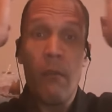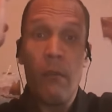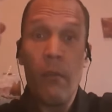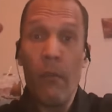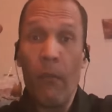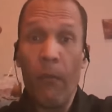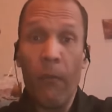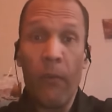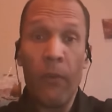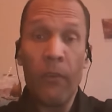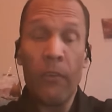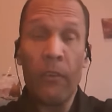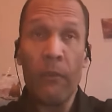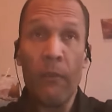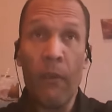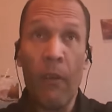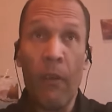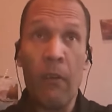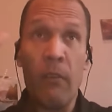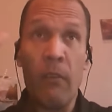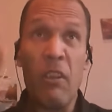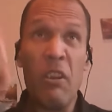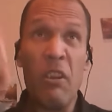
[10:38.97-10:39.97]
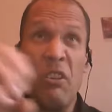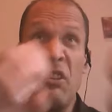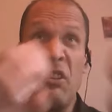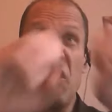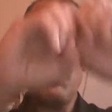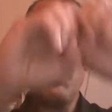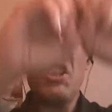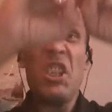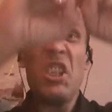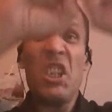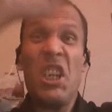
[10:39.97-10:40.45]
Well, first of all, there's
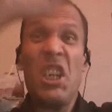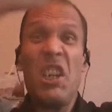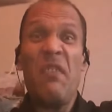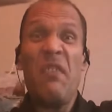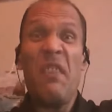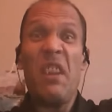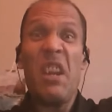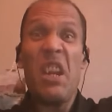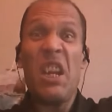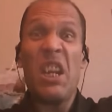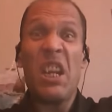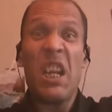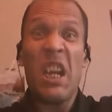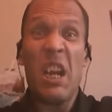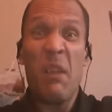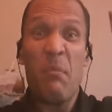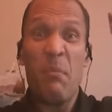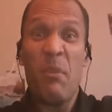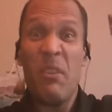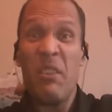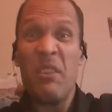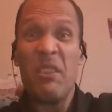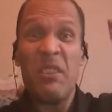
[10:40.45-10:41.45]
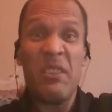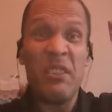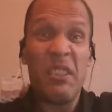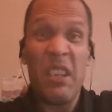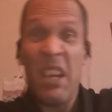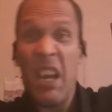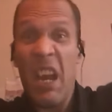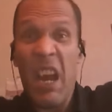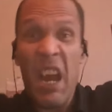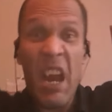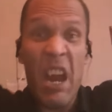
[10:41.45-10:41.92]
TV cameras
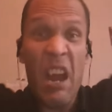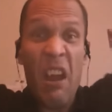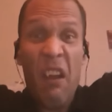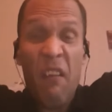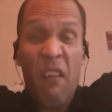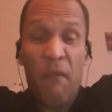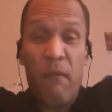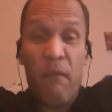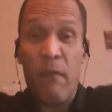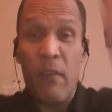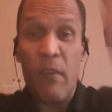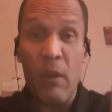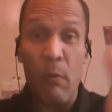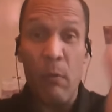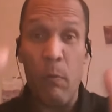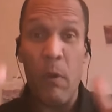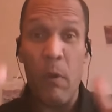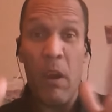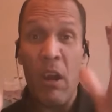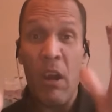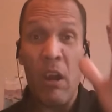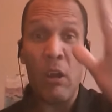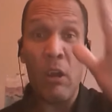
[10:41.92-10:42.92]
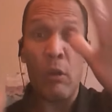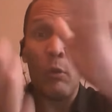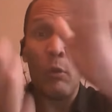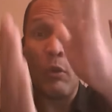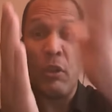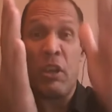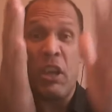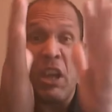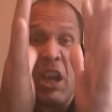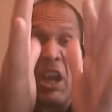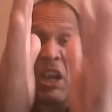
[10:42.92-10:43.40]
everywhere
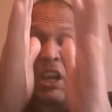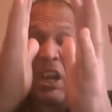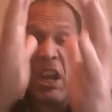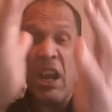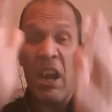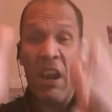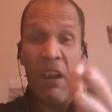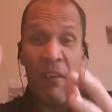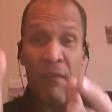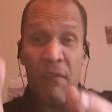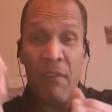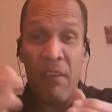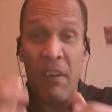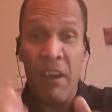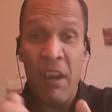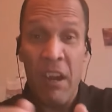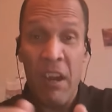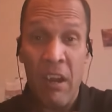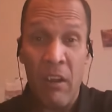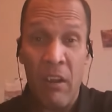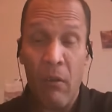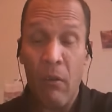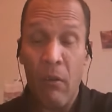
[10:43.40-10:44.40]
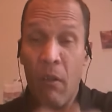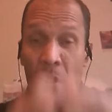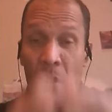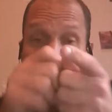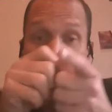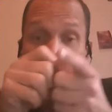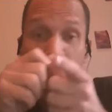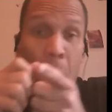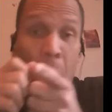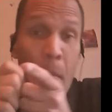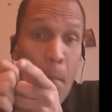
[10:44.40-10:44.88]
looking at every angle.
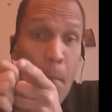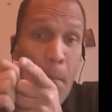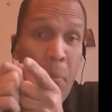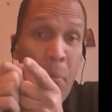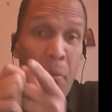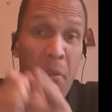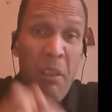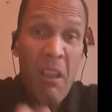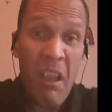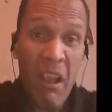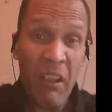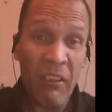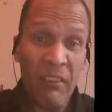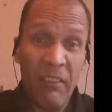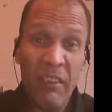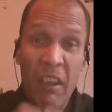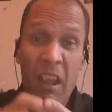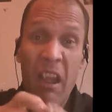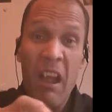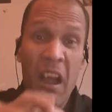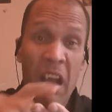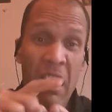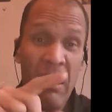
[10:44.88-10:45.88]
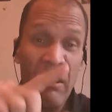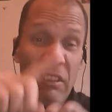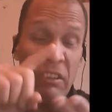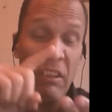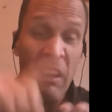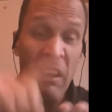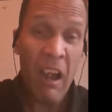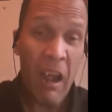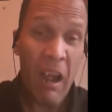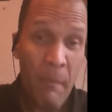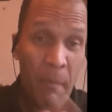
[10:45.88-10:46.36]
Plus, on
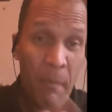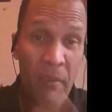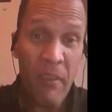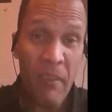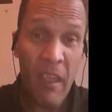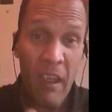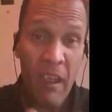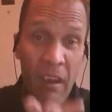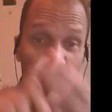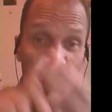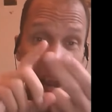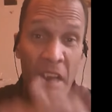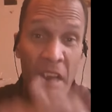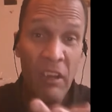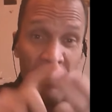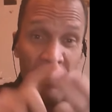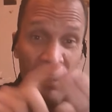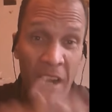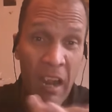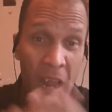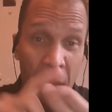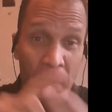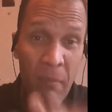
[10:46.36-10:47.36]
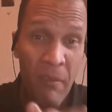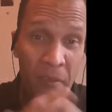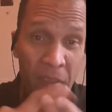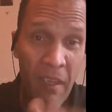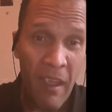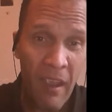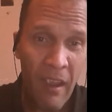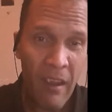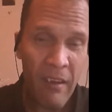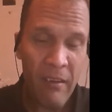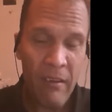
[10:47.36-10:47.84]
top of that, on top of
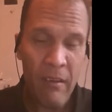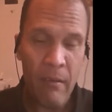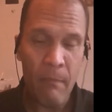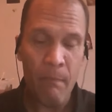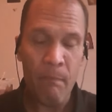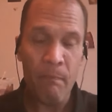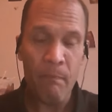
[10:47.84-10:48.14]
that,